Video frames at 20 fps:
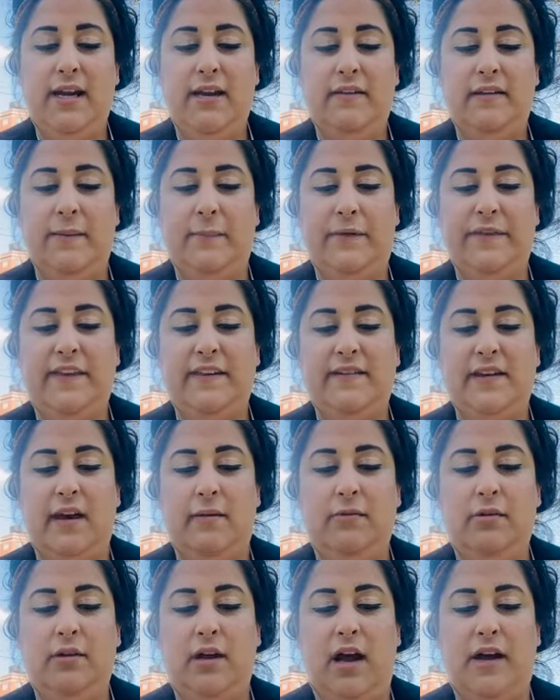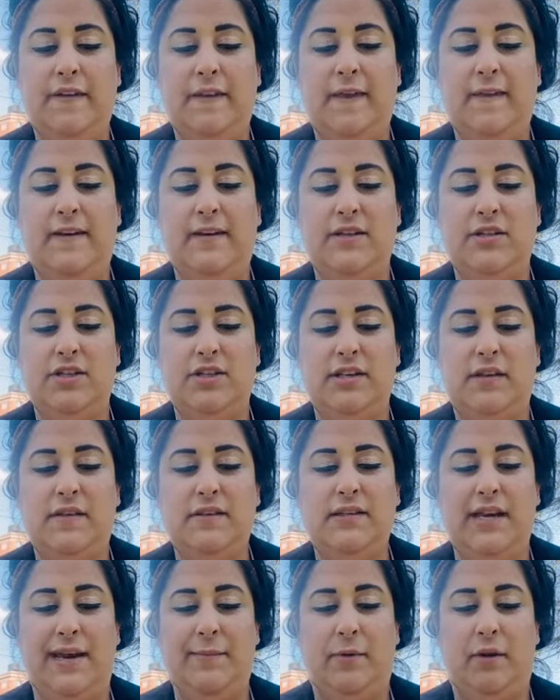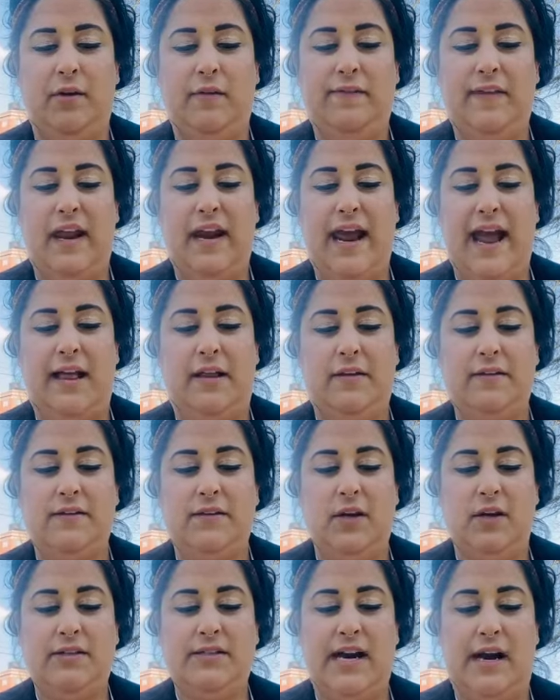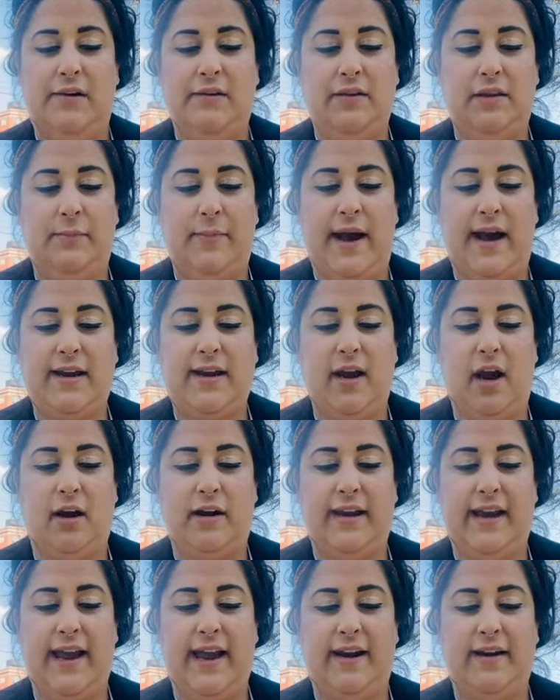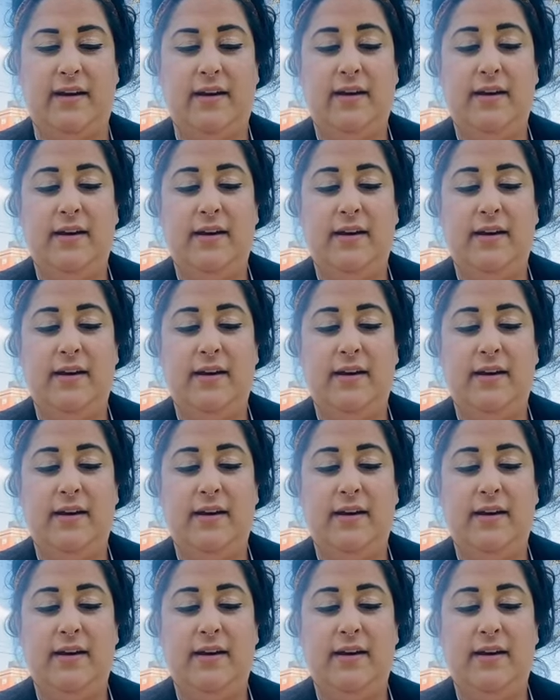They put the tablecloth and the dishes on the table. Then Alice looked out in the backyard again.